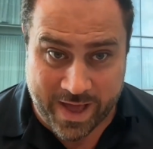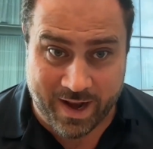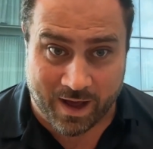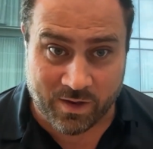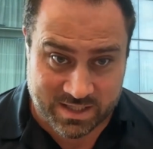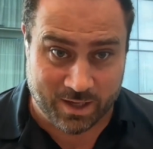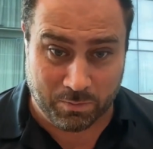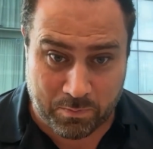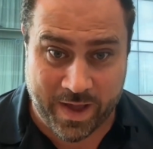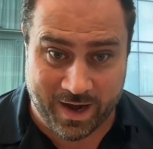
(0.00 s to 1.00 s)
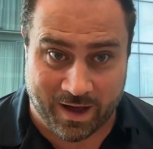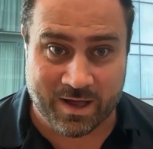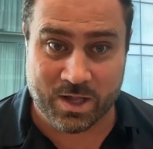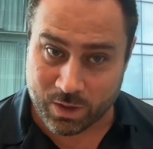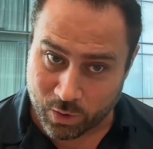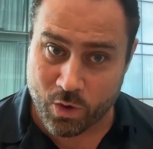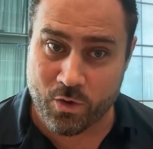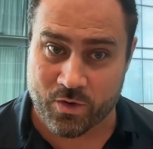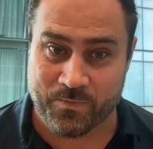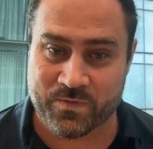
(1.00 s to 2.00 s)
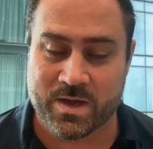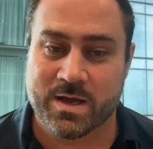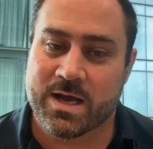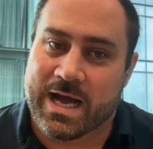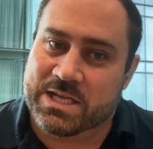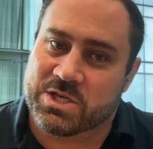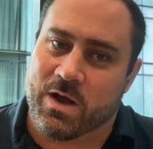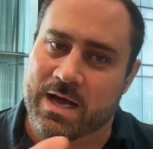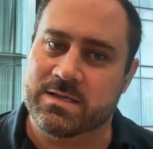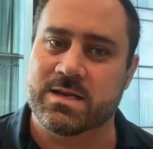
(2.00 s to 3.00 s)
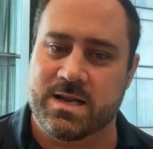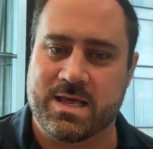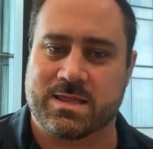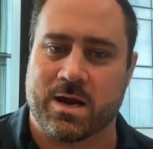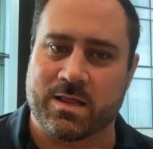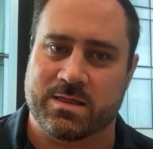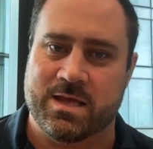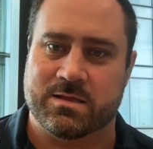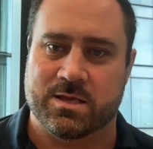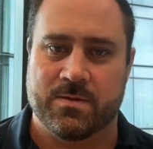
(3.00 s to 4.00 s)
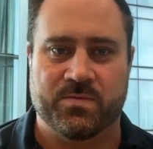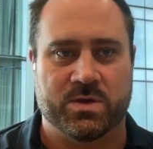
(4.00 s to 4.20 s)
be better, sell better, learn. And so underneath that, I think